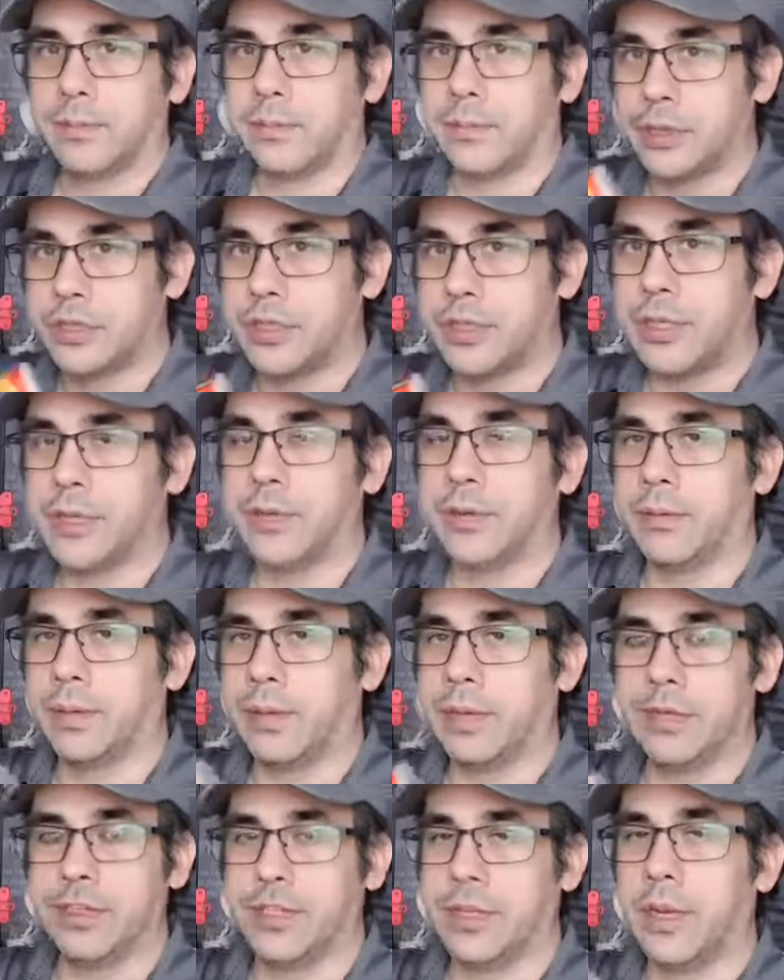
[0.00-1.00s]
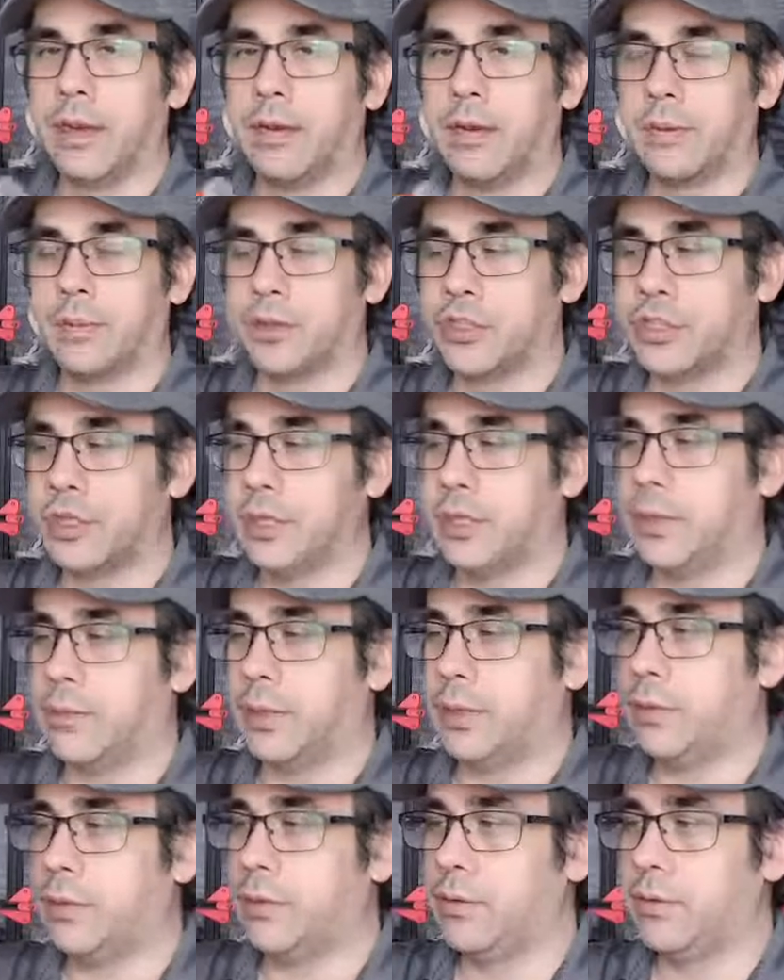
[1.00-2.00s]
machinery, generic
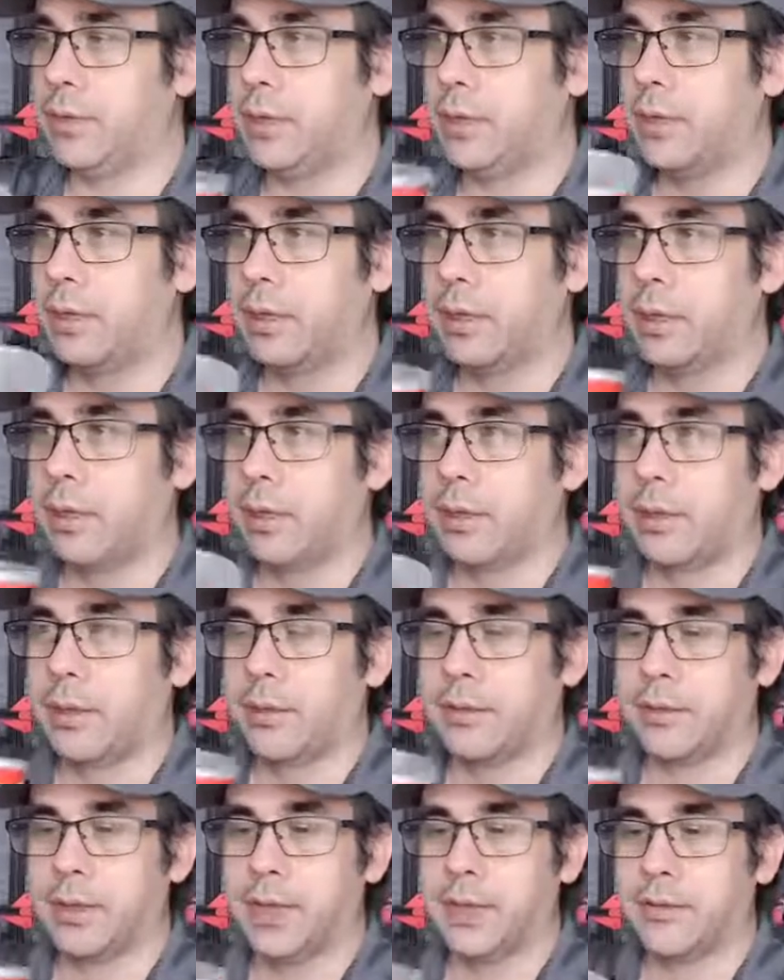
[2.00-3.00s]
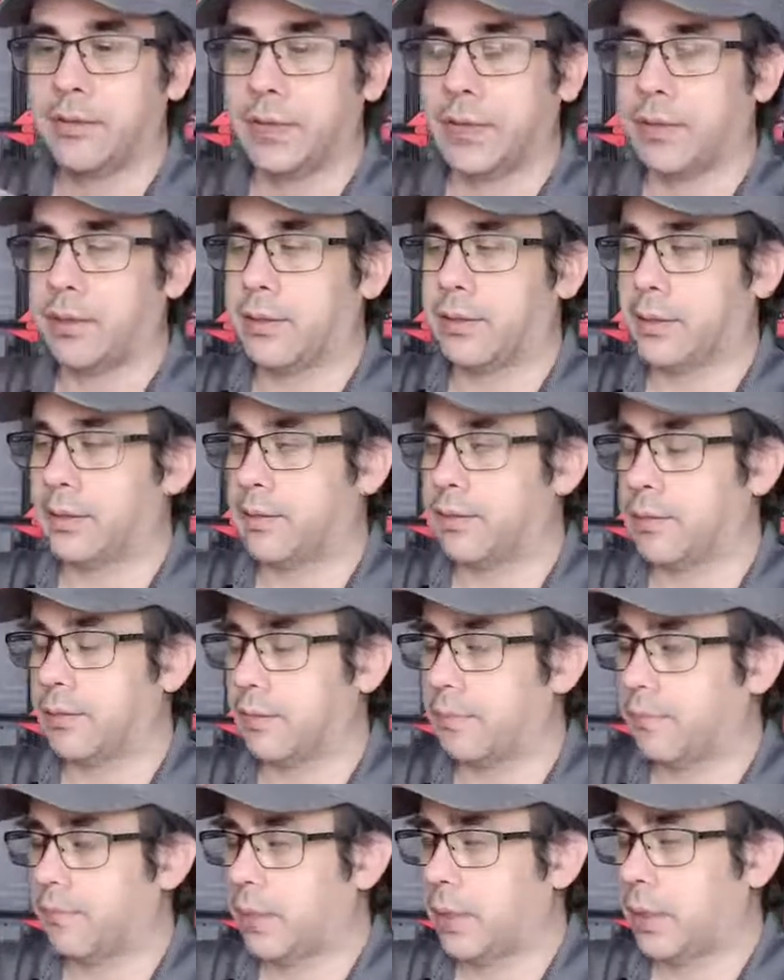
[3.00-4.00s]
machinery, using things like this.